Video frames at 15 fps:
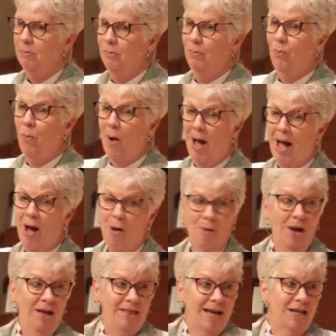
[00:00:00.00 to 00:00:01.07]
Wow,
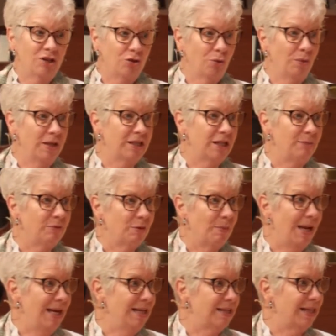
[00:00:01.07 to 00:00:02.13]
that story seems
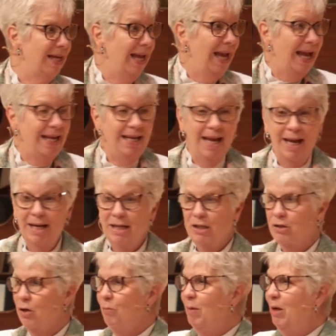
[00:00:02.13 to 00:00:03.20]
amazing. And yet, in
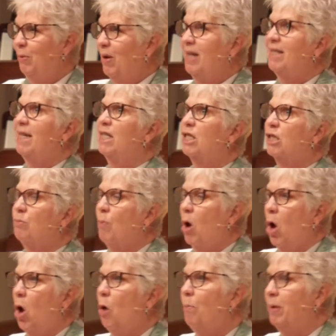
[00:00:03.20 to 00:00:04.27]
so many ways, it's
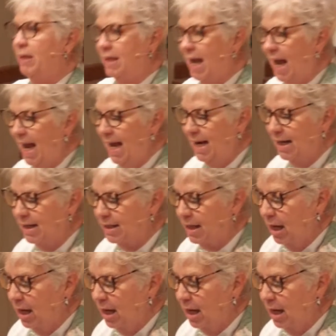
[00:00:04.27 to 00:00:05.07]
small potatoes